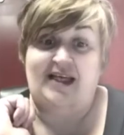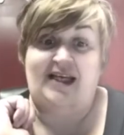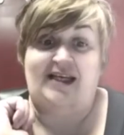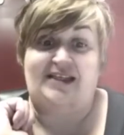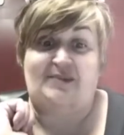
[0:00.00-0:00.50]

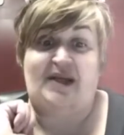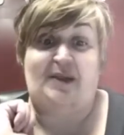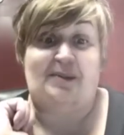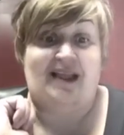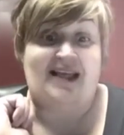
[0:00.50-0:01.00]
It has been a
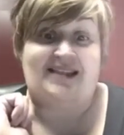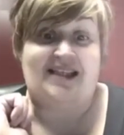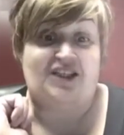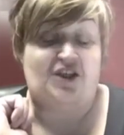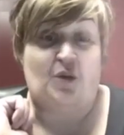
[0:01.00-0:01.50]

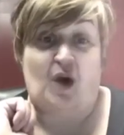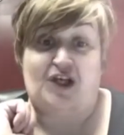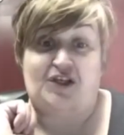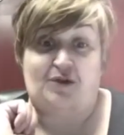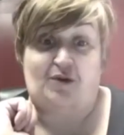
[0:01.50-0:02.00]
blessing to
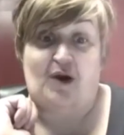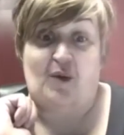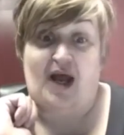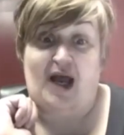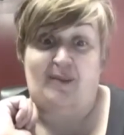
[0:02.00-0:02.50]
watch you grow
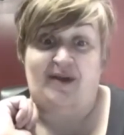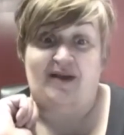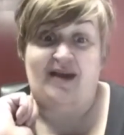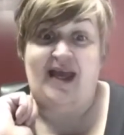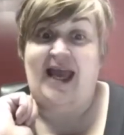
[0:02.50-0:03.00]
up,
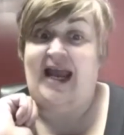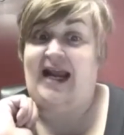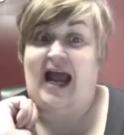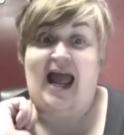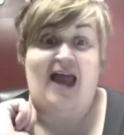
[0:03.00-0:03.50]

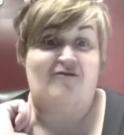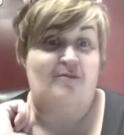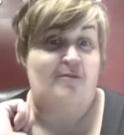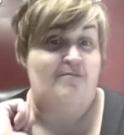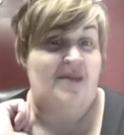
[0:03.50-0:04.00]
and I
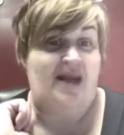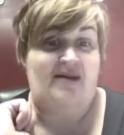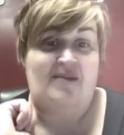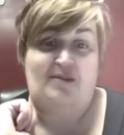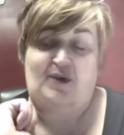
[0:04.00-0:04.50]
have
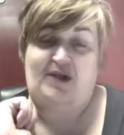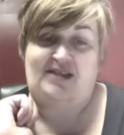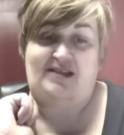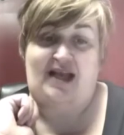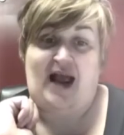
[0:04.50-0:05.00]
many memories
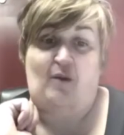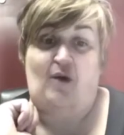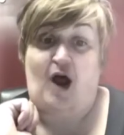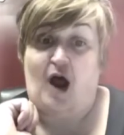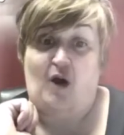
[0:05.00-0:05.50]
that I will
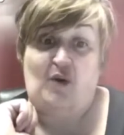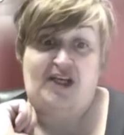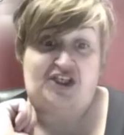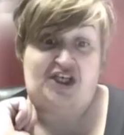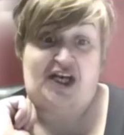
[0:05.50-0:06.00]

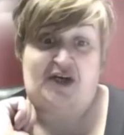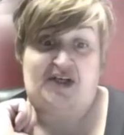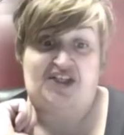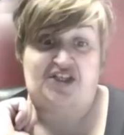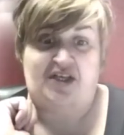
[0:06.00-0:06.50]
always
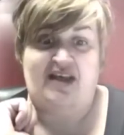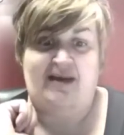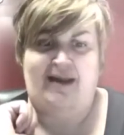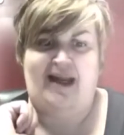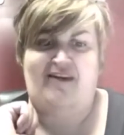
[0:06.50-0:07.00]
cherish.
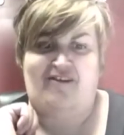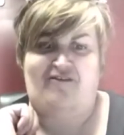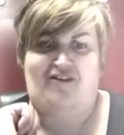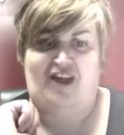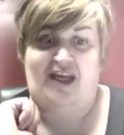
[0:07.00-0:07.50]
And if I
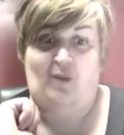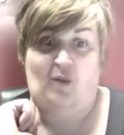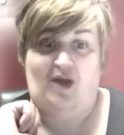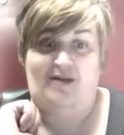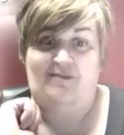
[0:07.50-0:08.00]
forget
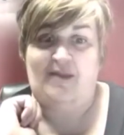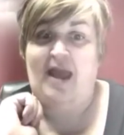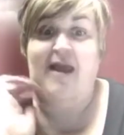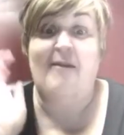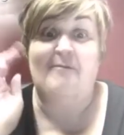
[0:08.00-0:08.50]
one,
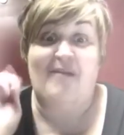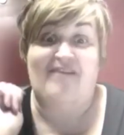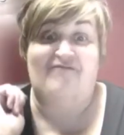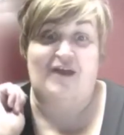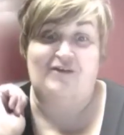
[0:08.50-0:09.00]

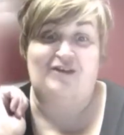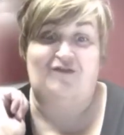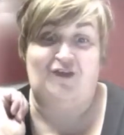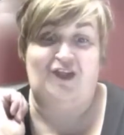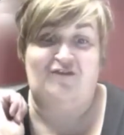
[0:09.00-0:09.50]
my phone's
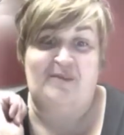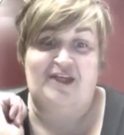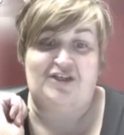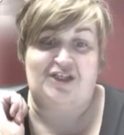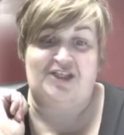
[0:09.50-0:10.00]
full of
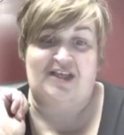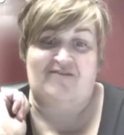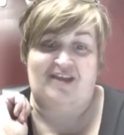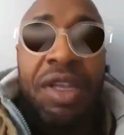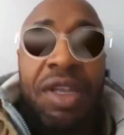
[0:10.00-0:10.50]
pictures of
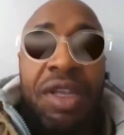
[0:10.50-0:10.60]
me.